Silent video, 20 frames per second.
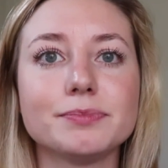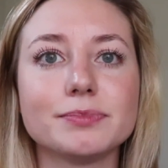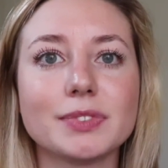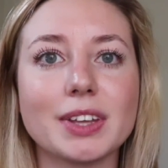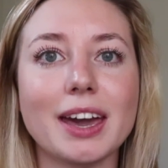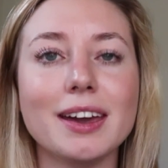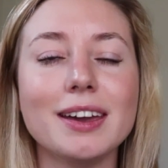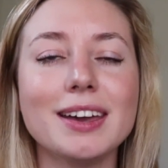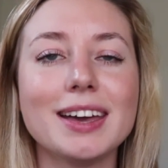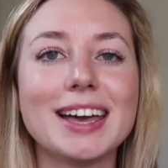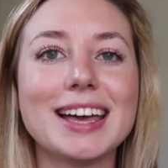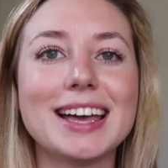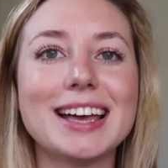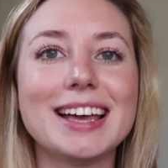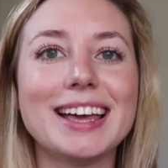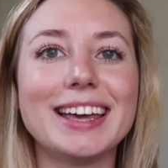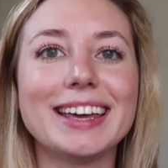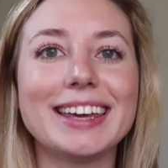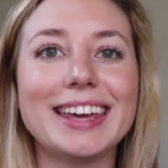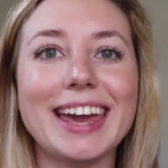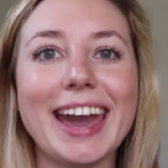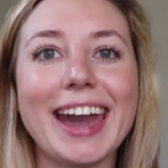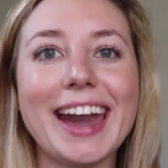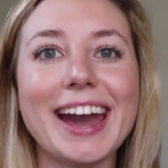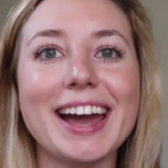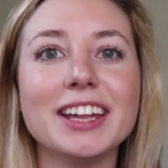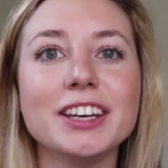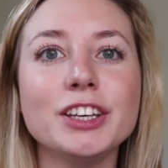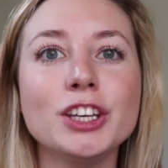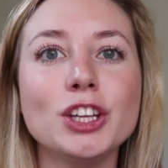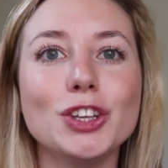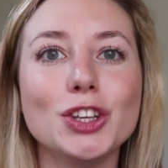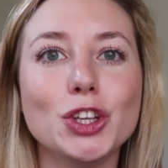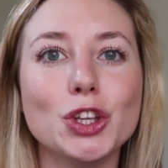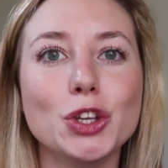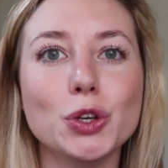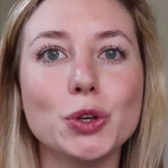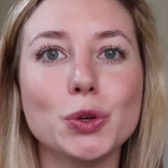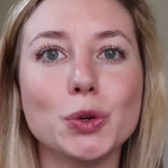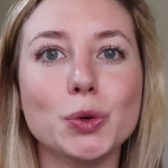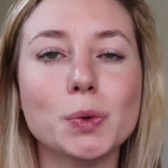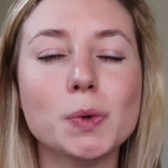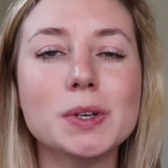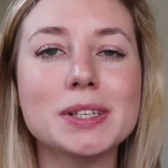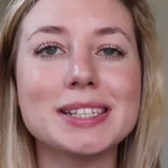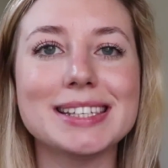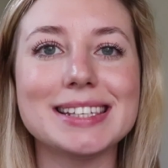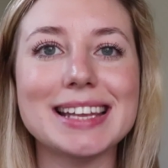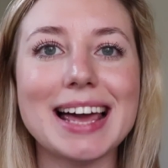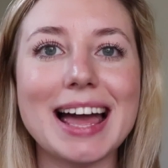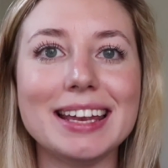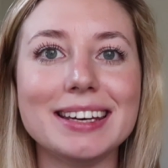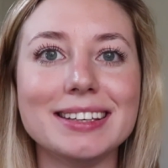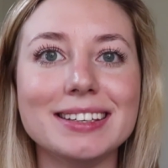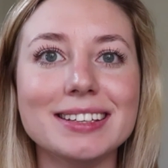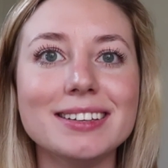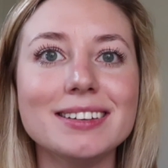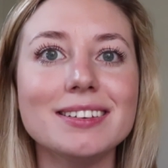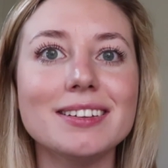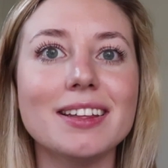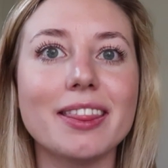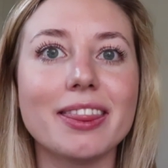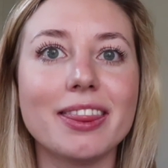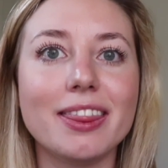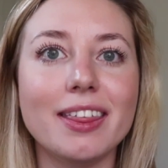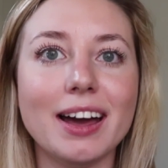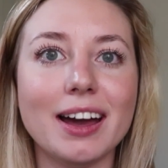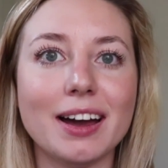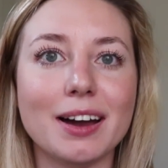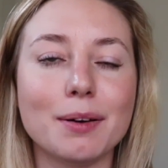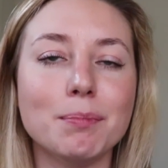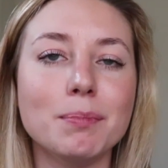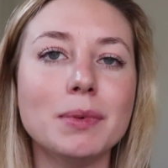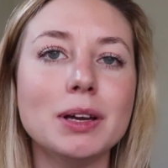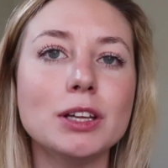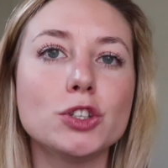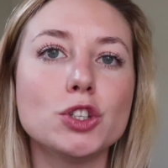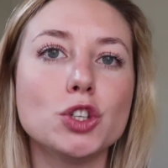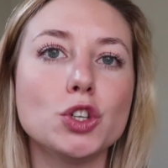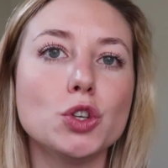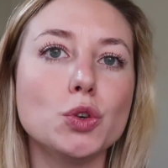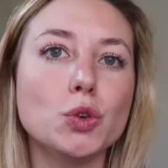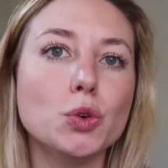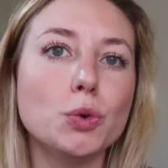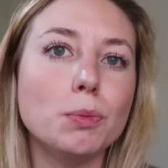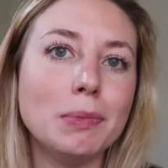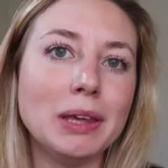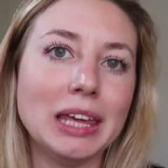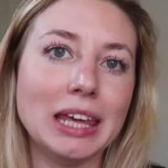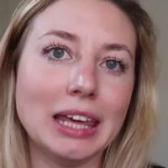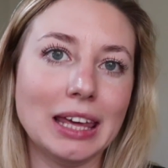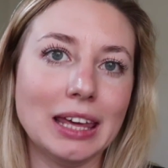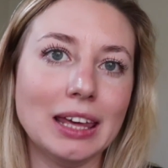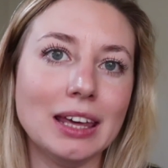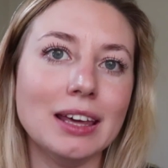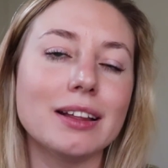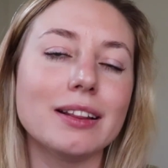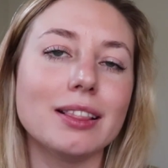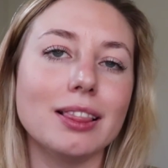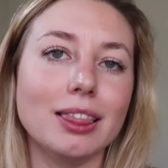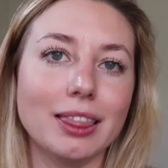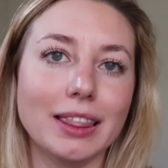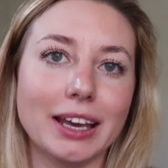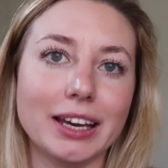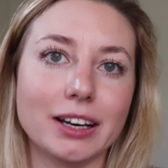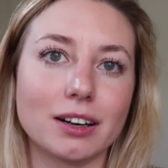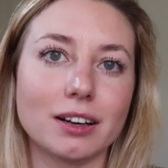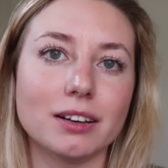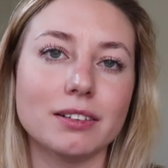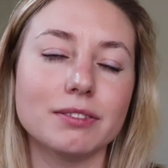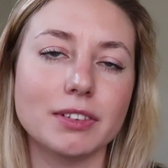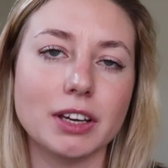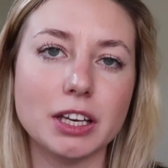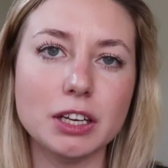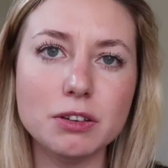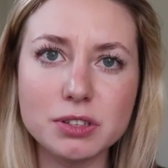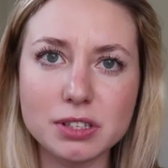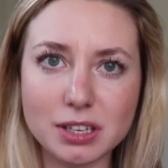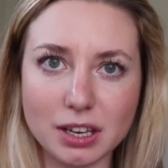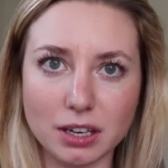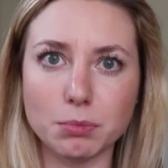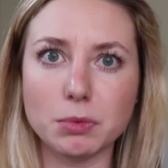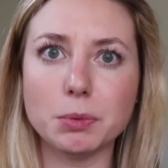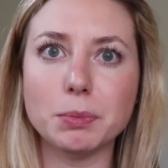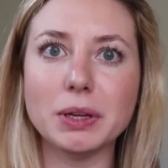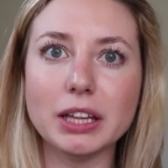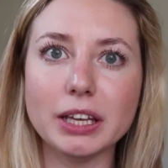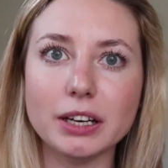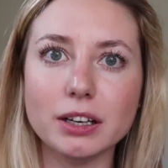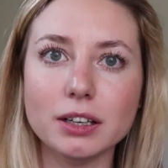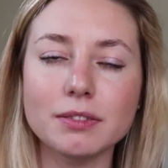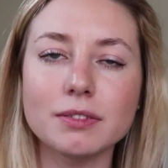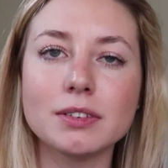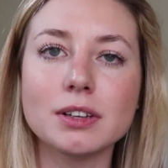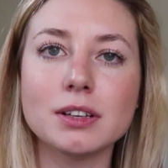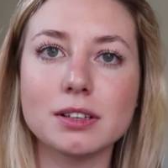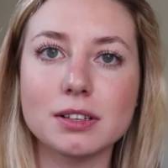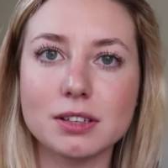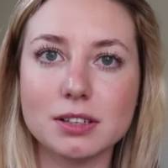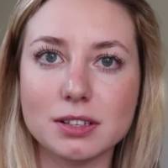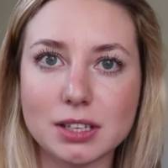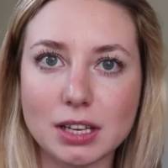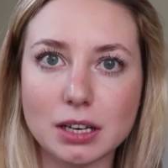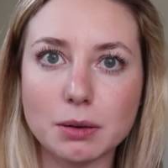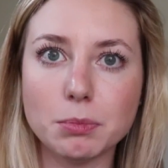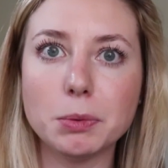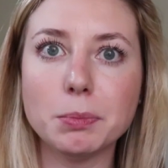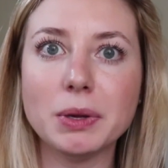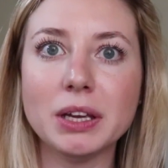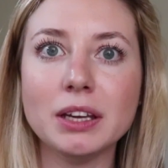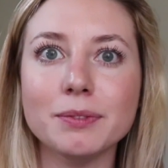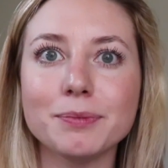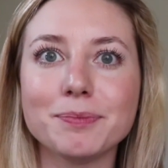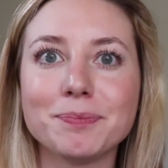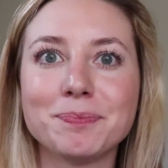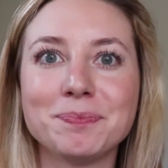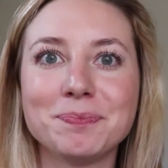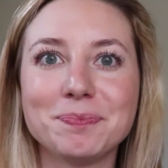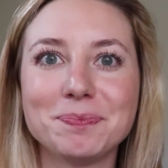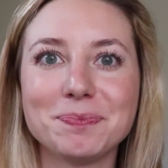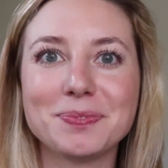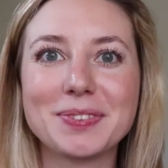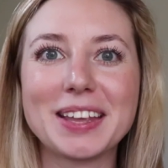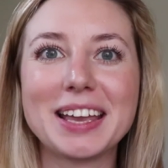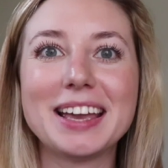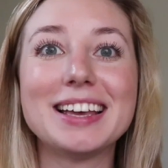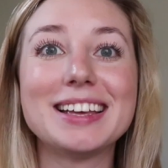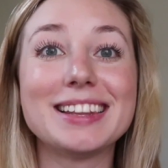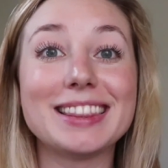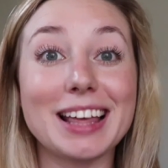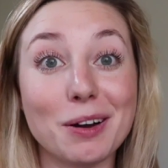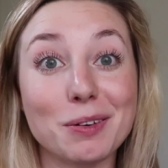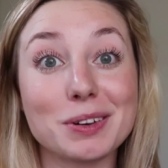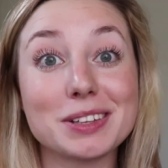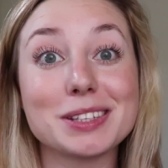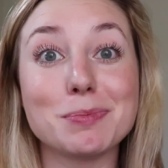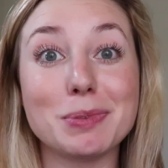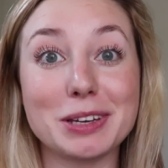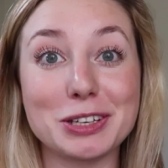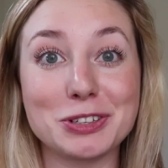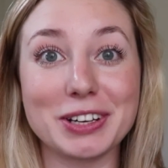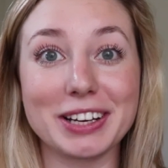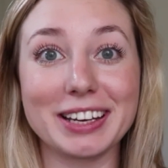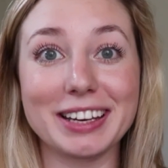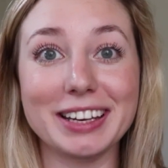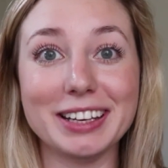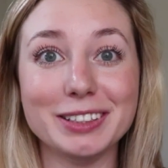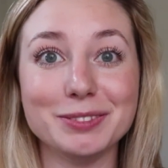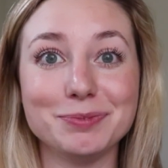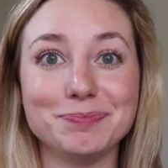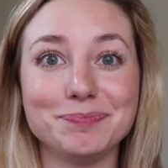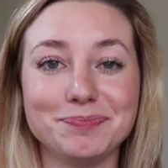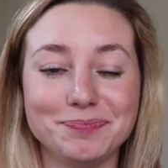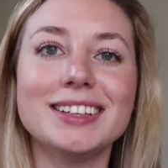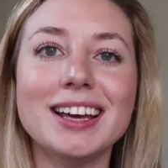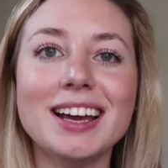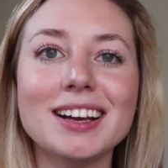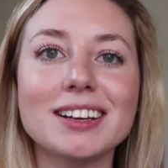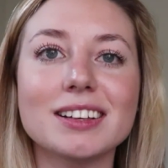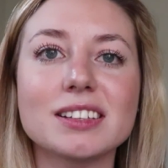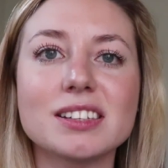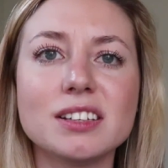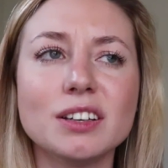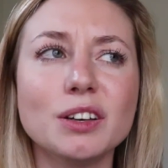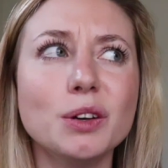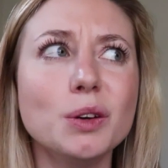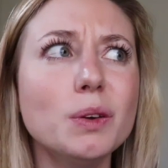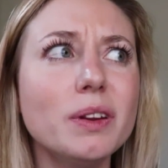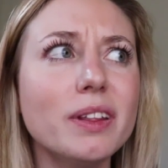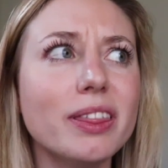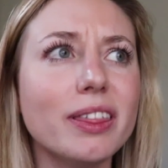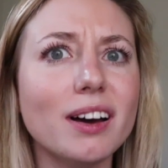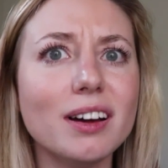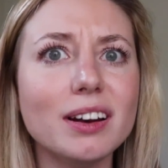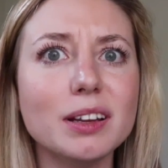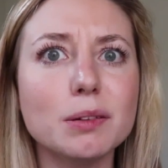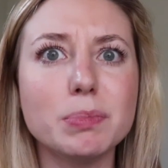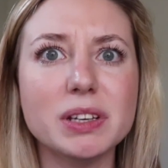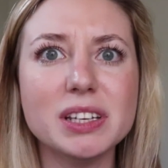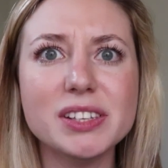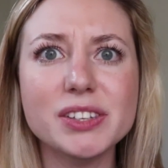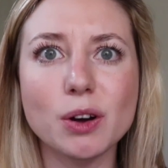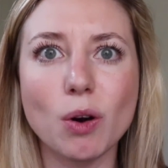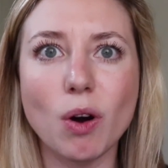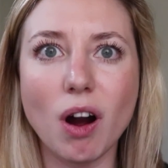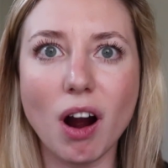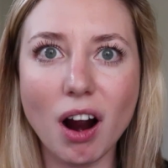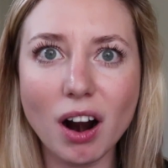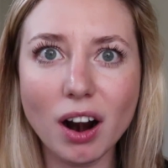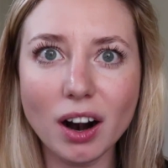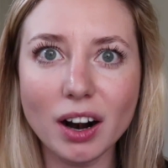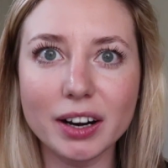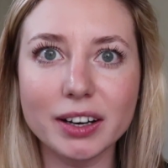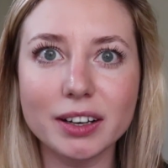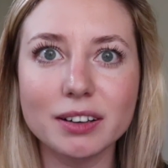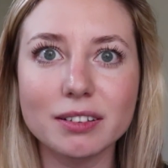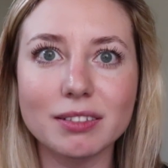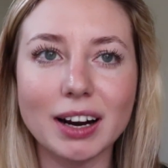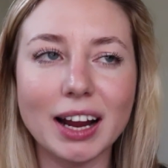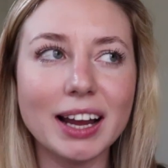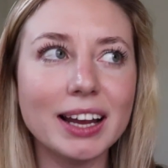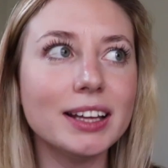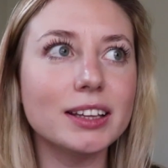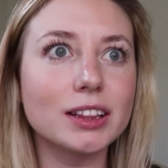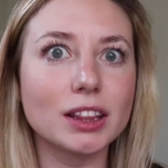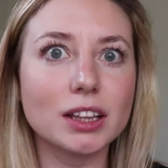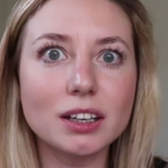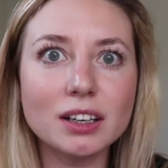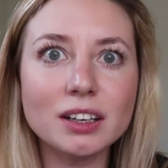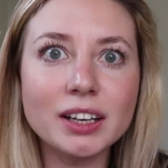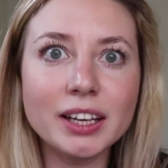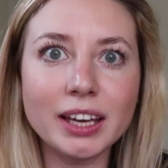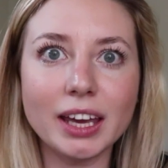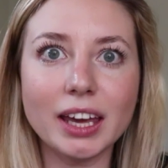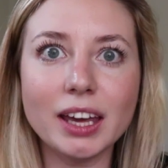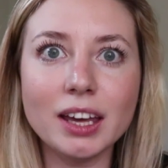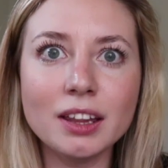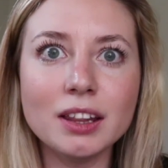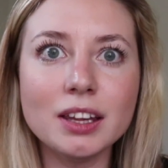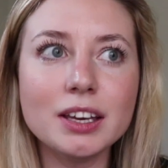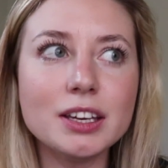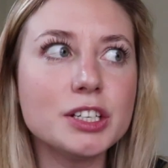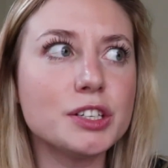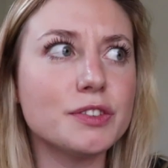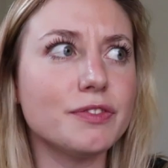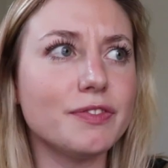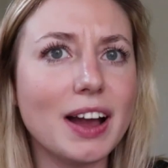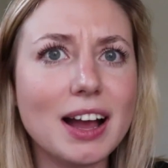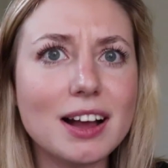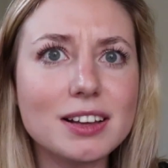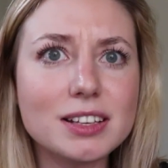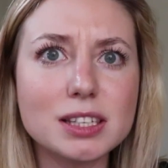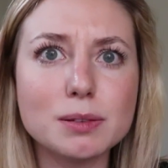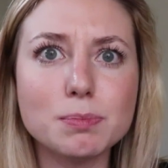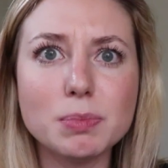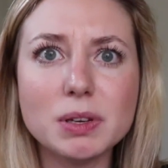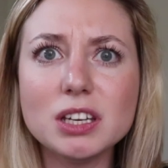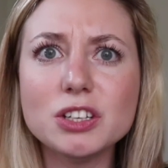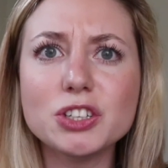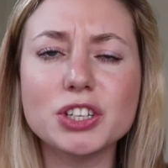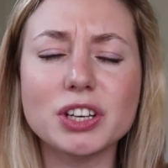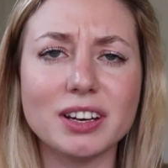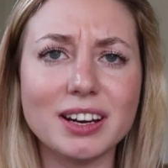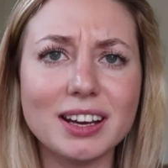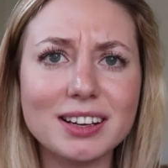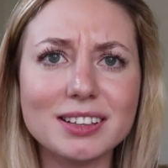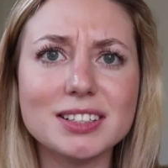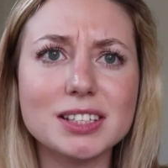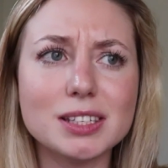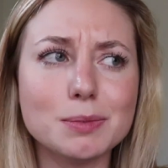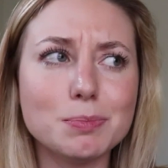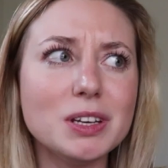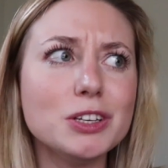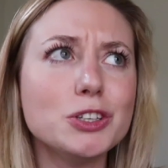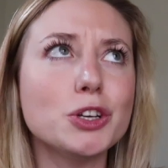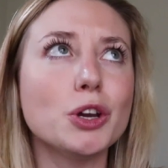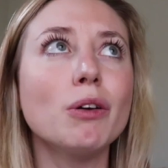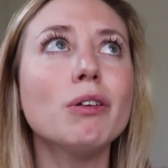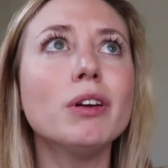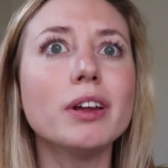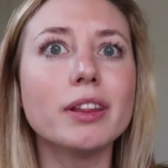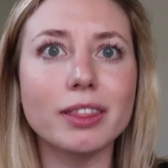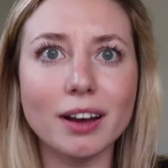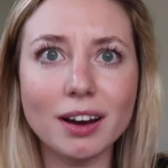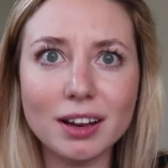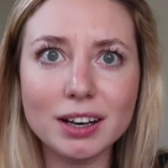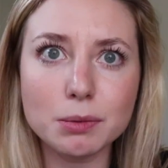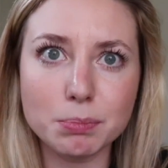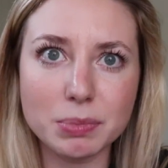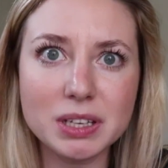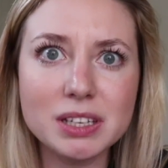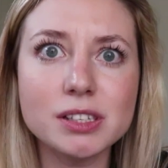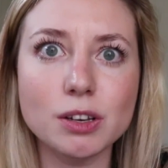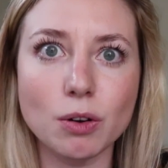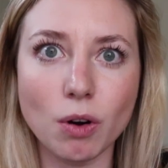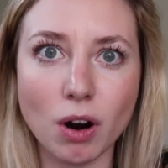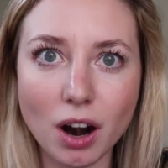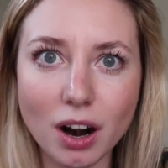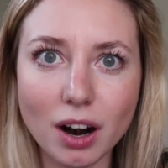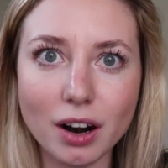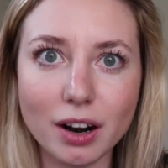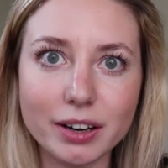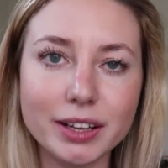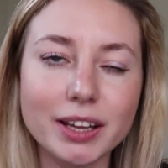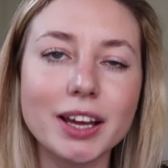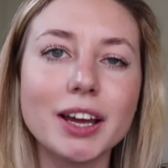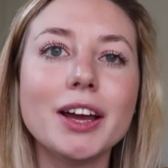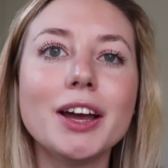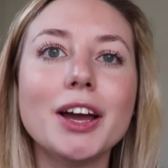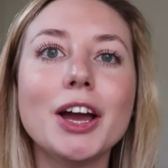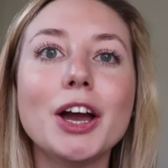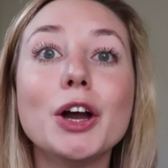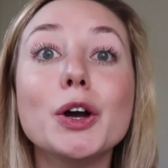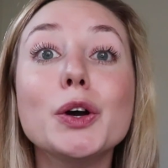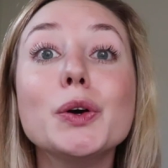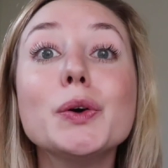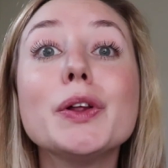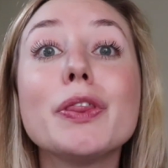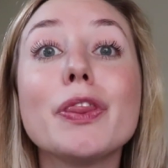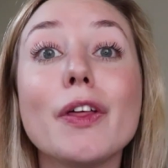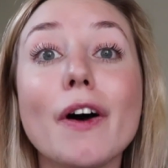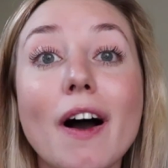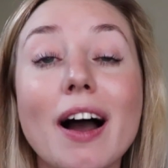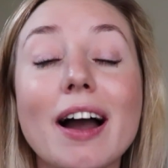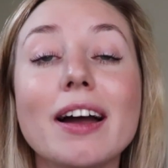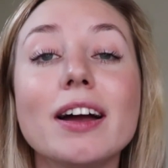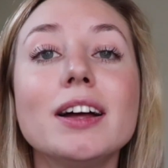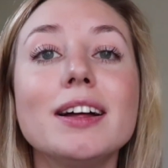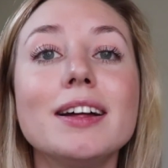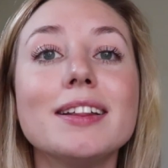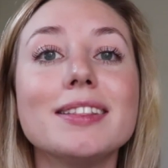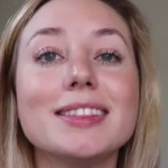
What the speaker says: Okay. Can you send them to me later? Can you send them to me later? Send them to me? That one's a bit tricky. Next, who'd have thought it'd be so hard, right? Learning English, fast speech, connected speech. Who'd have thought it'd be so hard? Who'd have thought?